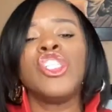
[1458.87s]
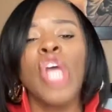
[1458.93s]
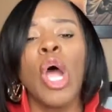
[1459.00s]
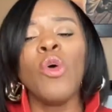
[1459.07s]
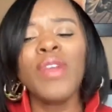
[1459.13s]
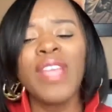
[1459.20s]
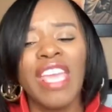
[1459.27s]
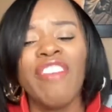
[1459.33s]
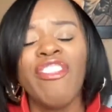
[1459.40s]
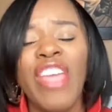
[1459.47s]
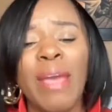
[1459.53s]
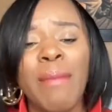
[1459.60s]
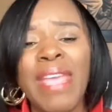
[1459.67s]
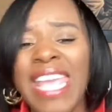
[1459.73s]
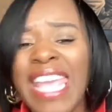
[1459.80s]
Don't give
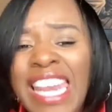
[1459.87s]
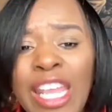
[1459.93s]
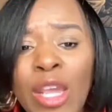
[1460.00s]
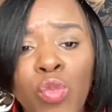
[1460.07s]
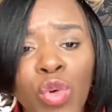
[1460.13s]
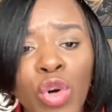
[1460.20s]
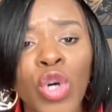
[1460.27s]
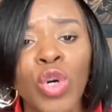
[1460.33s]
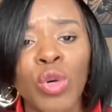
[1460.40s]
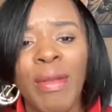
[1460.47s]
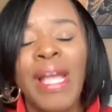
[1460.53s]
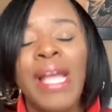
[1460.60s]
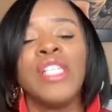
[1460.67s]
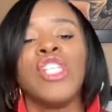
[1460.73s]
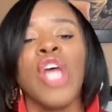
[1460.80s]
him any room.
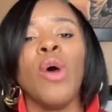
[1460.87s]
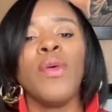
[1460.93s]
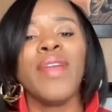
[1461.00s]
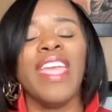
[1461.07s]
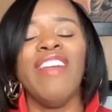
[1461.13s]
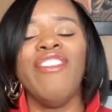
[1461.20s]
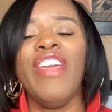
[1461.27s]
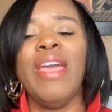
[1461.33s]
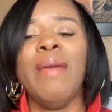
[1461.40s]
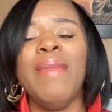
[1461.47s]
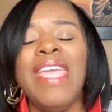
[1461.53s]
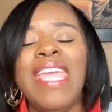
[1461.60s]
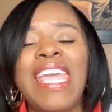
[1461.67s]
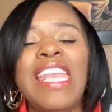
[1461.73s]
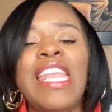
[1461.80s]
Don't give him
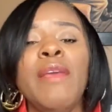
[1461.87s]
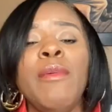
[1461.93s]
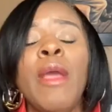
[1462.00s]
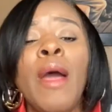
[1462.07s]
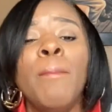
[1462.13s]
any